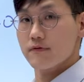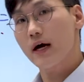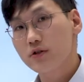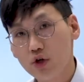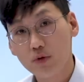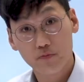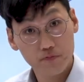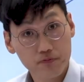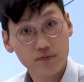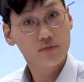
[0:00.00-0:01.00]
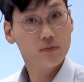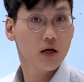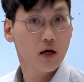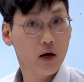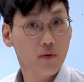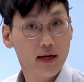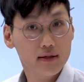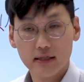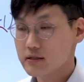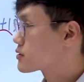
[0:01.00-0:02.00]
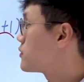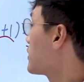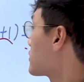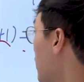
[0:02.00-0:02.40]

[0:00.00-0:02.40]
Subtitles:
factor. All right, that's great. So,